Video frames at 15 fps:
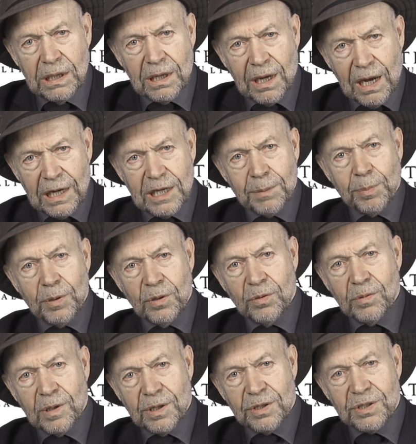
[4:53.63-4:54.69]

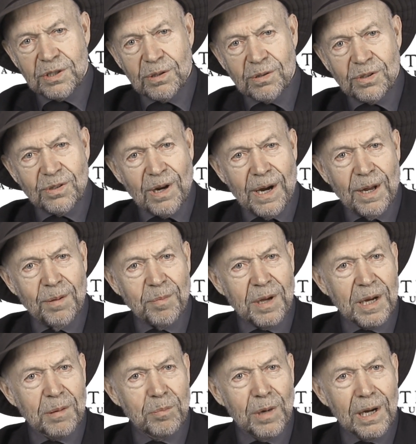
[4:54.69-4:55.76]
entrepreneurs to try to
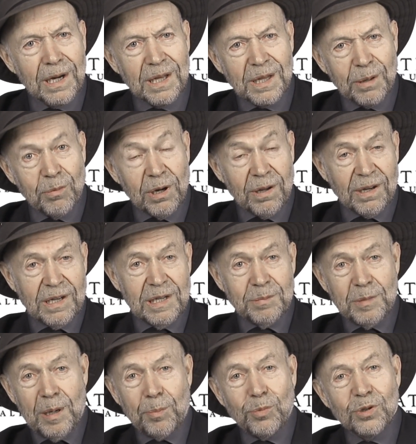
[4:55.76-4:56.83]
make money. They want to
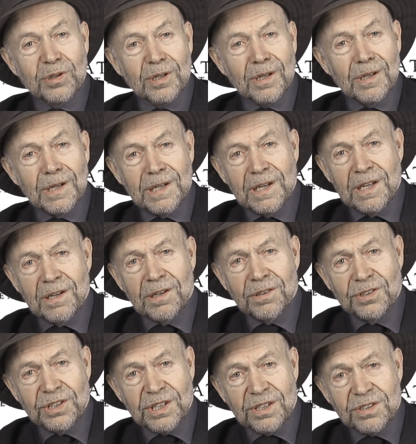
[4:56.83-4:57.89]
come up with the clean
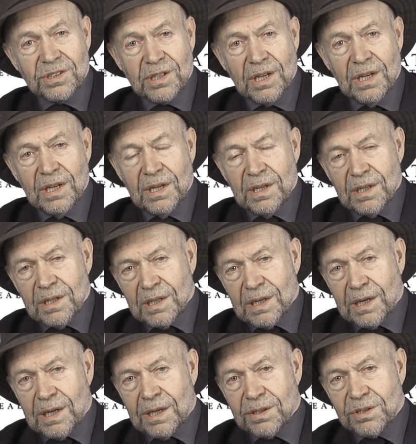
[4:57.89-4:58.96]
energies.
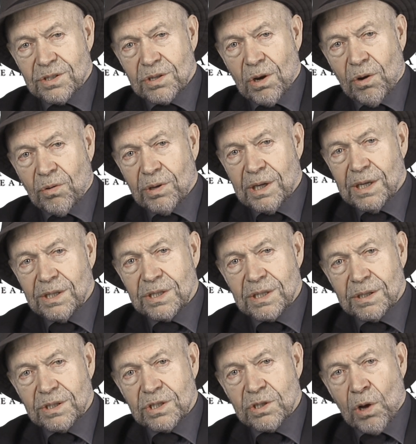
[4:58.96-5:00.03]
Uh, so it's
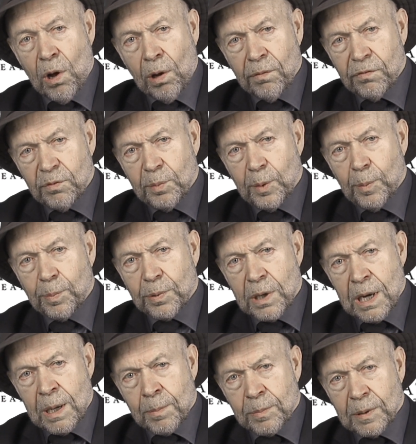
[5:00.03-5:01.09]
a solvable
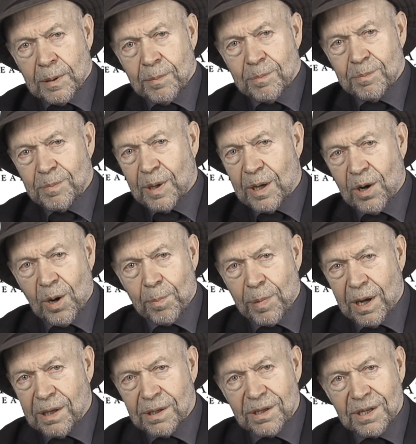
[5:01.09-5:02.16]
problem, but our
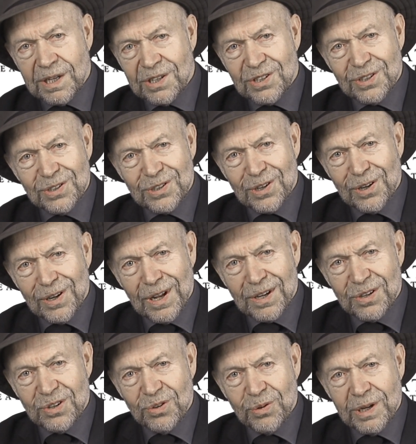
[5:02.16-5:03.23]
politicians are
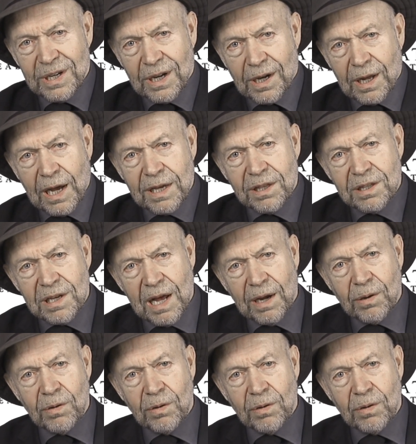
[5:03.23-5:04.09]
not doing it. I thought,